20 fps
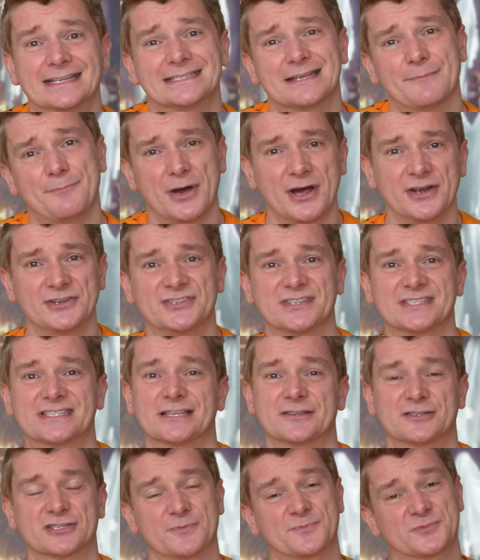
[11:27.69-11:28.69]
to purchase a
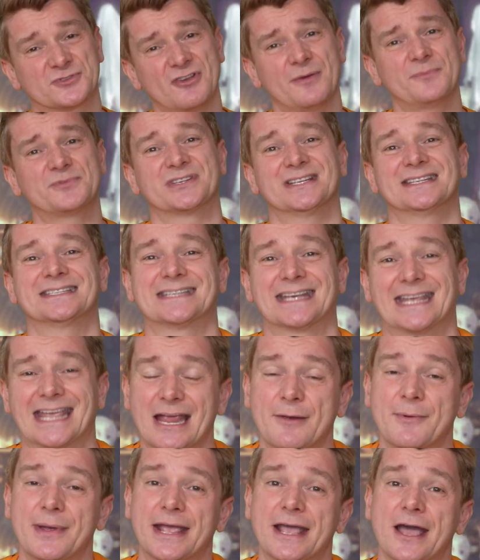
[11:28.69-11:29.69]
subscription to
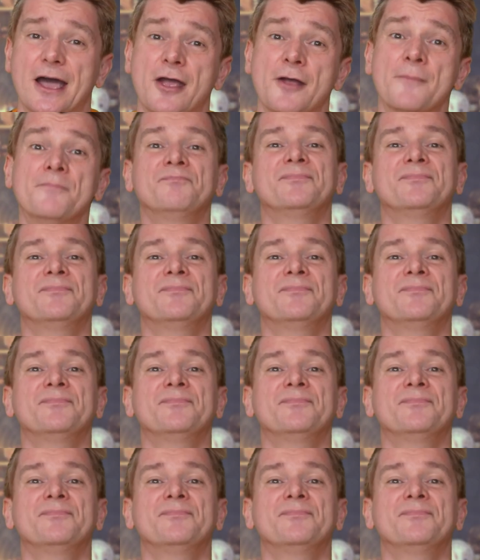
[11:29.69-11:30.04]
KiwiCo.